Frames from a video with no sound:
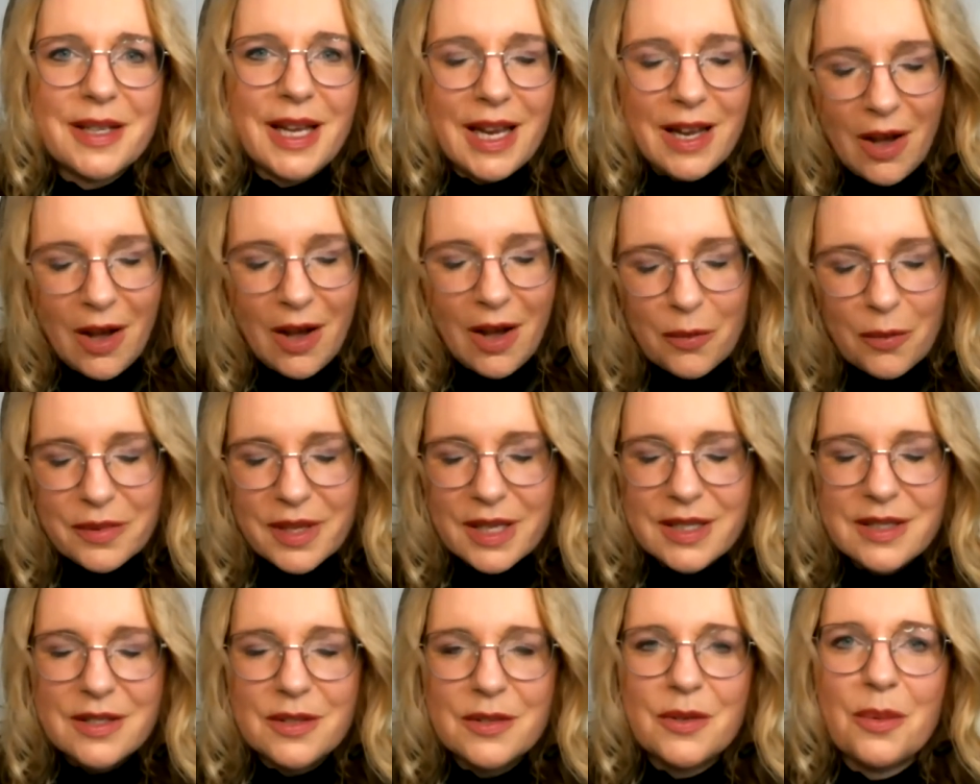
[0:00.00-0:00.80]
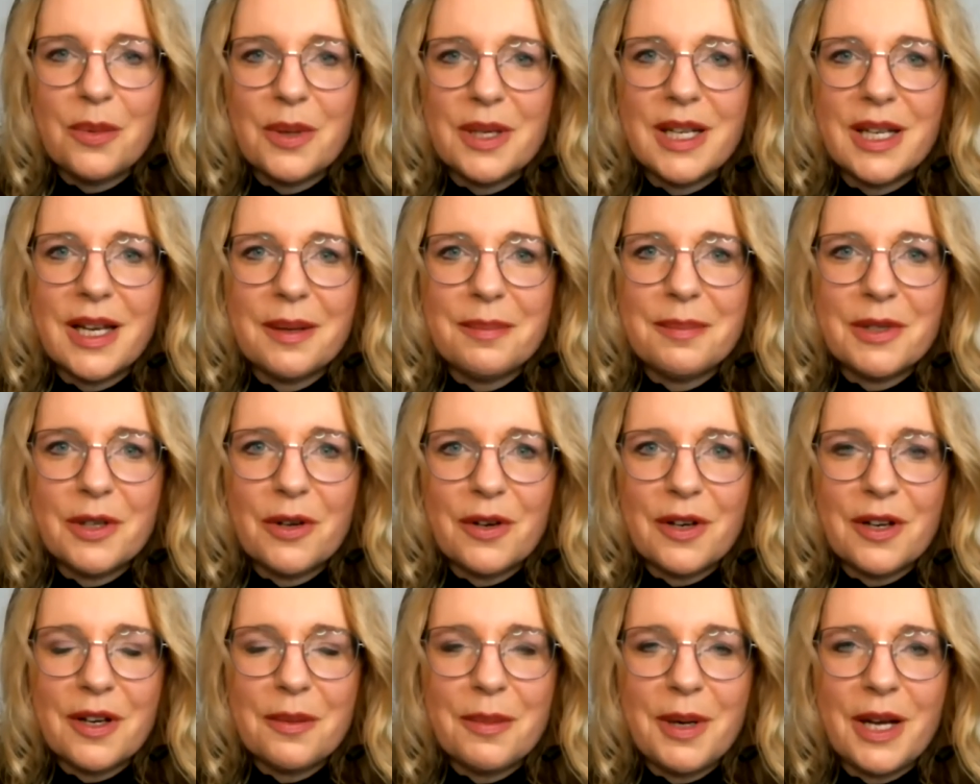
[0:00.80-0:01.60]
I hope that you know what I'm
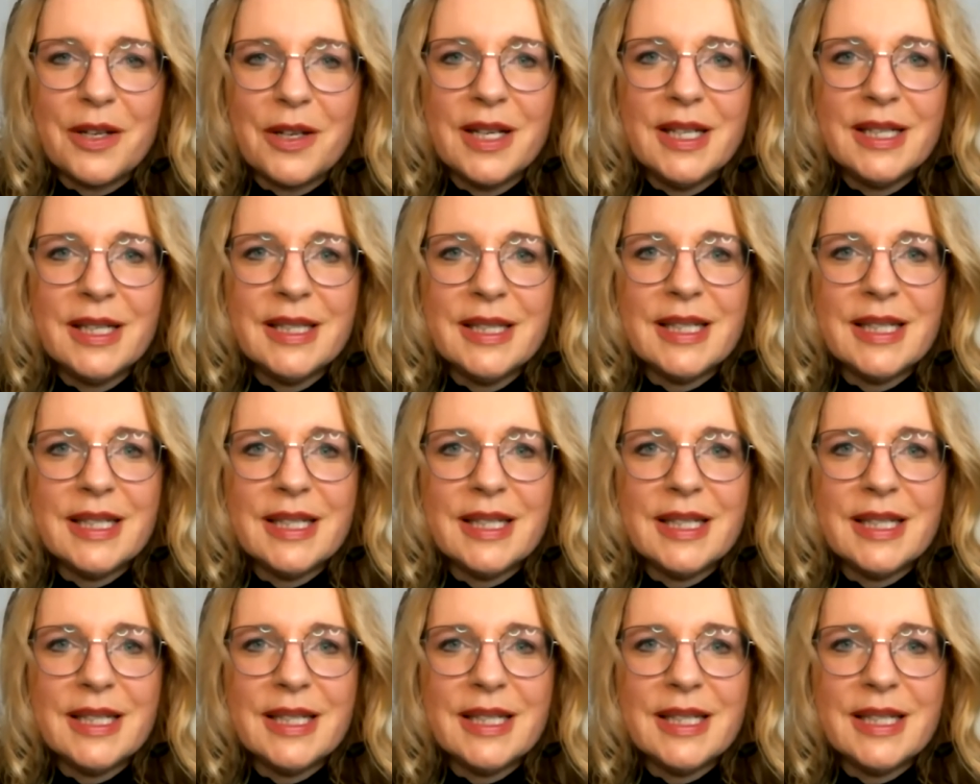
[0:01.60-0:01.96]
talking about.